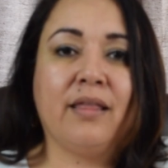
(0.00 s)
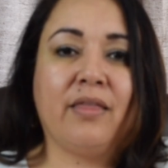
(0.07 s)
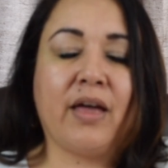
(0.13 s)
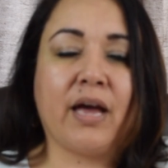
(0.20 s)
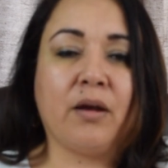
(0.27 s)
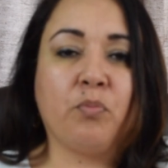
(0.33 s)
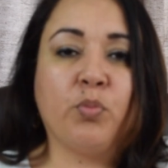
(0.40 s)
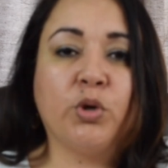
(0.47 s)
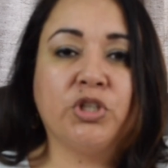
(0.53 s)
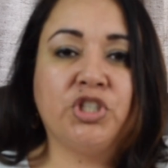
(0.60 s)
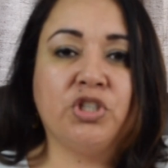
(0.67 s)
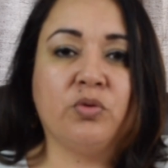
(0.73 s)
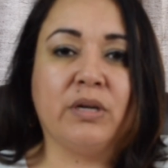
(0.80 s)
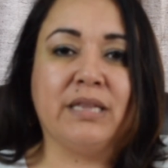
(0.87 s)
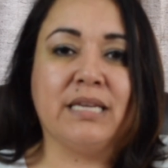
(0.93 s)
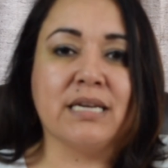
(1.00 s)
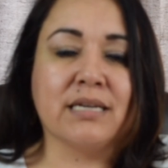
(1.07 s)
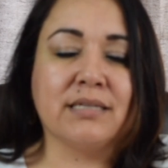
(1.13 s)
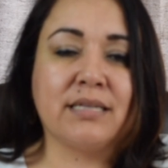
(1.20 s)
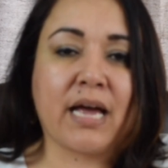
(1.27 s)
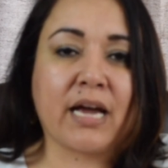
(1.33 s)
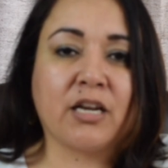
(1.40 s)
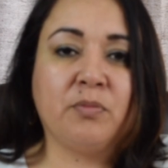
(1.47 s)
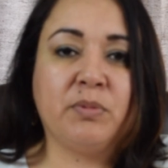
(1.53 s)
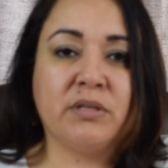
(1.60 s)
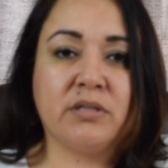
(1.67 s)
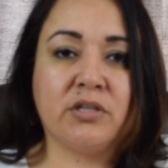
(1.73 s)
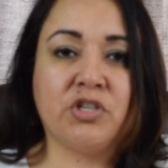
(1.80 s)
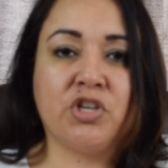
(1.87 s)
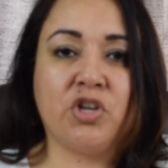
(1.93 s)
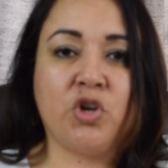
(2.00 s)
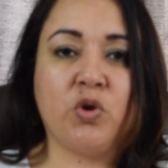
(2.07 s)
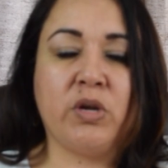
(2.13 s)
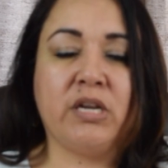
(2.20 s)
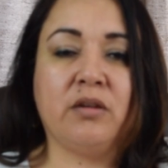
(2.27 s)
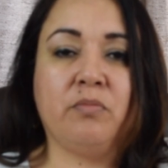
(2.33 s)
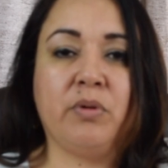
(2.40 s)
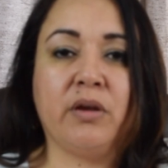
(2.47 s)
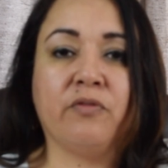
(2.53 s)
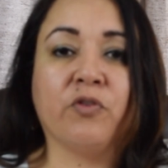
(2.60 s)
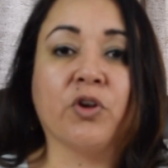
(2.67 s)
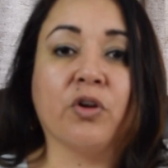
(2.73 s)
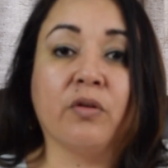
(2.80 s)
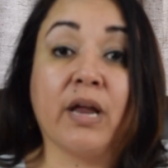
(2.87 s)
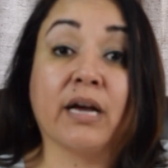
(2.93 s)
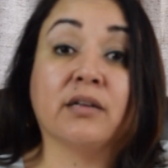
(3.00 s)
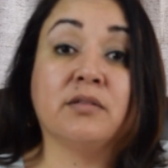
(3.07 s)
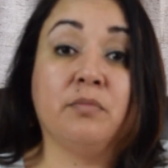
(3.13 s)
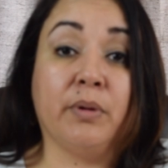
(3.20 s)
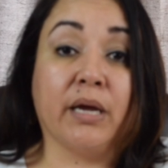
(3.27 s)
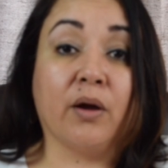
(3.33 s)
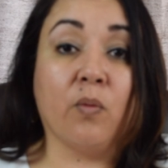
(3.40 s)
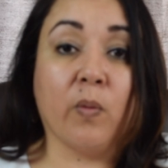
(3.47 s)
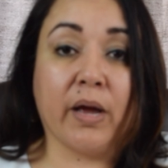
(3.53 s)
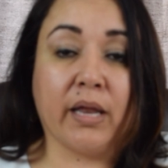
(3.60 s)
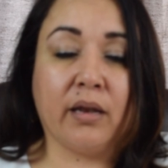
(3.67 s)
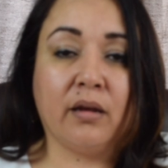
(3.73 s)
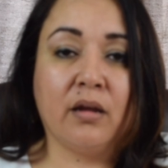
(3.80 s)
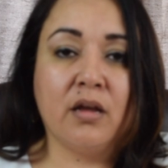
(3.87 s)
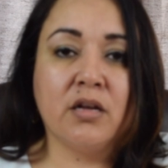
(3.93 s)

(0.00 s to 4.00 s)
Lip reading: that put you in the exact position you need to be for your next big win.